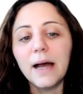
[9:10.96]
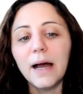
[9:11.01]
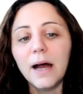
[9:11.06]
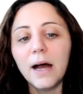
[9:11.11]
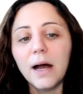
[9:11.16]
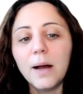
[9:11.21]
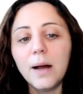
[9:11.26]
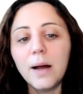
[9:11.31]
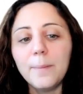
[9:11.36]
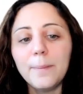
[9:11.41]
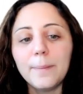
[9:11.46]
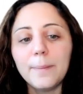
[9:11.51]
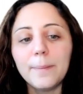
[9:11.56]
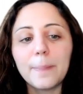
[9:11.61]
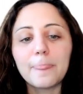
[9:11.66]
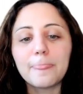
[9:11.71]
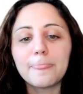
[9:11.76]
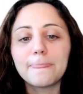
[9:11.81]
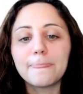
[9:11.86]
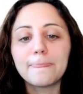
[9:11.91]
The
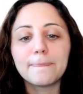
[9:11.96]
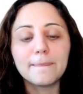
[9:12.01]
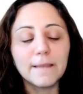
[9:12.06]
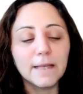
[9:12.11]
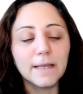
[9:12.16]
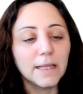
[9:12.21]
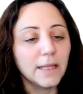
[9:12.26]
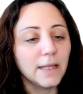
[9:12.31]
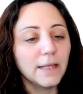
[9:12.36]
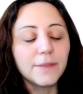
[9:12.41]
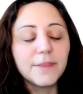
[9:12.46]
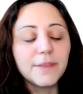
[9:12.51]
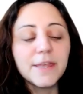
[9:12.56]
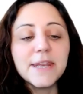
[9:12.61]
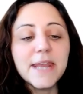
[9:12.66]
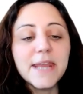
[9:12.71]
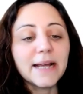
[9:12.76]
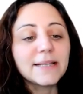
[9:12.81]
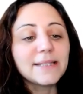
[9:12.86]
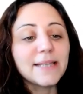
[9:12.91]

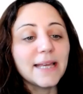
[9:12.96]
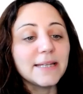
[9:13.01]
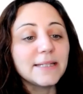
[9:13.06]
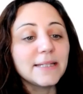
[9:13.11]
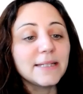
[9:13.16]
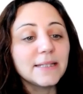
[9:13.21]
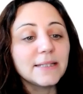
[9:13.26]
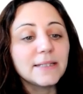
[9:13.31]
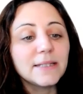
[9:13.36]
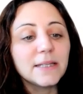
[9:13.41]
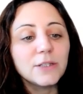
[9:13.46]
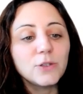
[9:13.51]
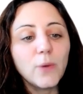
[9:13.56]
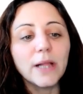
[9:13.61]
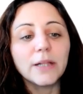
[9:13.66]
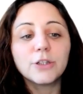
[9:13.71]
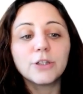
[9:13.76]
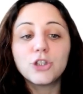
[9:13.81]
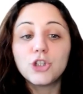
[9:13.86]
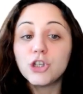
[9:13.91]
next sentence as
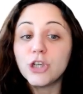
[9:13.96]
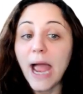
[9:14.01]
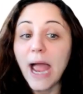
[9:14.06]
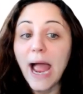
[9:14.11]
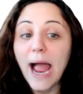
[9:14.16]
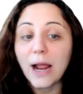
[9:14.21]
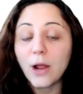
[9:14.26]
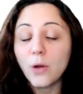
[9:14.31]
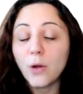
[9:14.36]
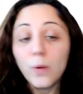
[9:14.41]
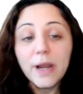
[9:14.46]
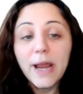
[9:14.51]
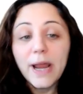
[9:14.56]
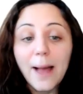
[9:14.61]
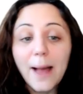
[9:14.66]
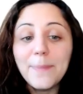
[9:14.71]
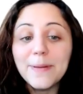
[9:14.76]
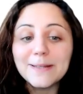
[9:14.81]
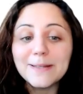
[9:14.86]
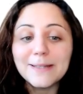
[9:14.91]
well. Jack, what
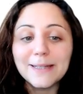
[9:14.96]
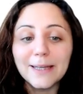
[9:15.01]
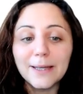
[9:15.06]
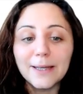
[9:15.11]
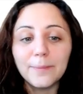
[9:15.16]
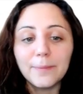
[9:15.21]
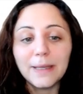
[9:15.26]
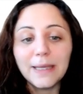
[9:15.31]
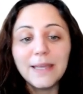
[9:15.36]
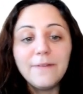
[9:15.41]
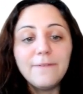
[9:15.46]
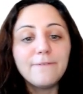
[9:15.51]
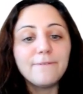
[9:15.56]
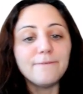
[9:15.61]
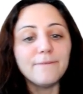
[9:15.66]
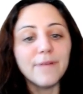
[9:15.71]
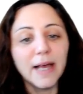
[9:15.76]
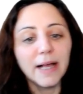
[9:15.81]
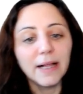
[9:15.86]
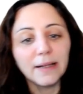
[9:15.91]
happened to him? He
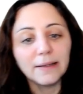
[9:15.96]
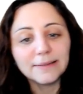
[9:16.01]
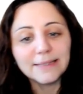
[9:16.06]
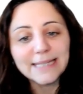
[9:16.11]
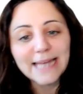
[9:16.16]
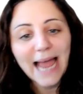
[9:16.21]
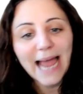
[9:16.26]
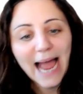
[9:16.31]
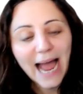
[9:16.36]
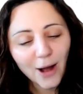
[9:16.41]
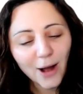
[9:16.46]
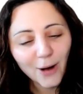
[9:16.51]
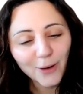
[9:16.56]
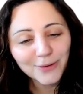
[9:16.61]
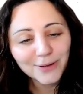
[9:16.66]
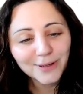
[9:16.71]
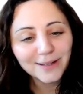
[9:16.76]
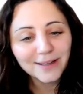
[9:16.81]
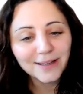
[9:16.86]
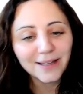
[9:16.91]
fell
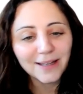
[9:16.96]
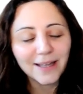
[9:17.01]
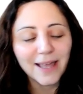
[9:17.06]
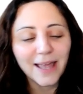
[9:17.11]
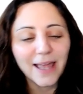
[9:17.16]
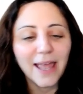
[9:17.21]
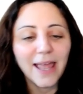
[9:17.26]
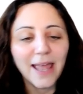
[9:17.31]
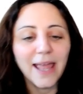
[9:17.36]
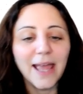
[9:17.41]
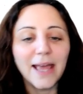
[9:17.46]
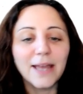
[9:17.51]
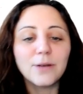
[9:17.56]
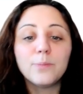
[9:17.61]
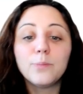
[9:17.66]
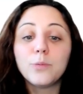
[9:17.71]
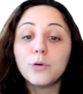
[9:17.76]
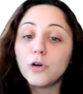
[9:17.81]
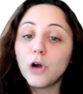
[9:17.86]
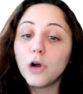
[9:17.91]
down
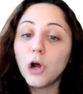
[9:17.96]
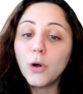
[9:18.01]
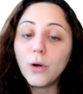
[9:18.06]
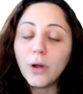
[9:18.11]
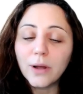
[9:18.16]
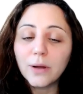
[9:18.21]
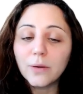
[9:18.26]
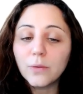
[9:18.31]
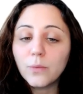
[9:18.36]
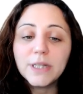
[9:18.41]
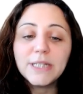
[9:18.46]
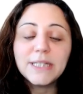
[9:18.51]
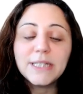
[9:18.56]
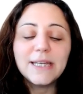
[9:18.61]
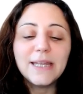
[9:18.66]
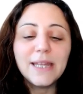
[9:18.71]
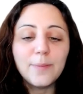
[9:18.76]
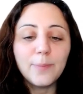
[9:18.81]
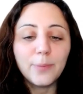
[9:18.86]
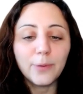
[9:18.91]
and broke, what
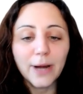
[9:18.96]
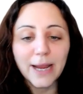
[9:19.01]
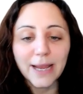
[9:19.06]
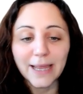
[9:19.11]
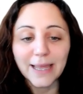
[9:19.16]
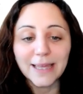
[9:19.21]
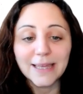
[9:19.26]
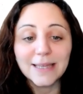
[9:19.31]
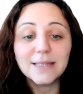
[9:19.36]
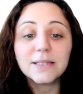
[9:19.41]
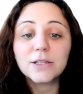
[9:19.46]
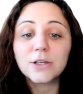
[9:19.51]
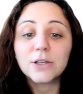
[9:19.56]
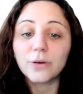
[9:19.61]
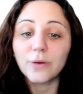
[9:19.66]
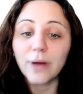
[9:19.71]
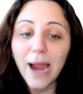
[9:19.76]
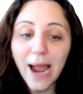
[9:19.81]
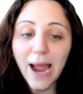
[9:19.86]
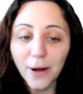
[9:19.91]
did he break? His
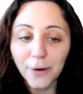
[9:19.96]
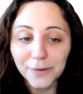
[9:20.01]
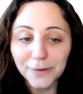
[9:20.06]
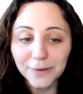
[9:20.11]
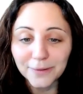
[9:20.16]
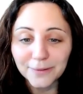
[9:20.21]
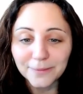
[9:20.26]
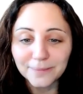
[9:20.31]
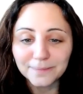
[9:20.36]
crown.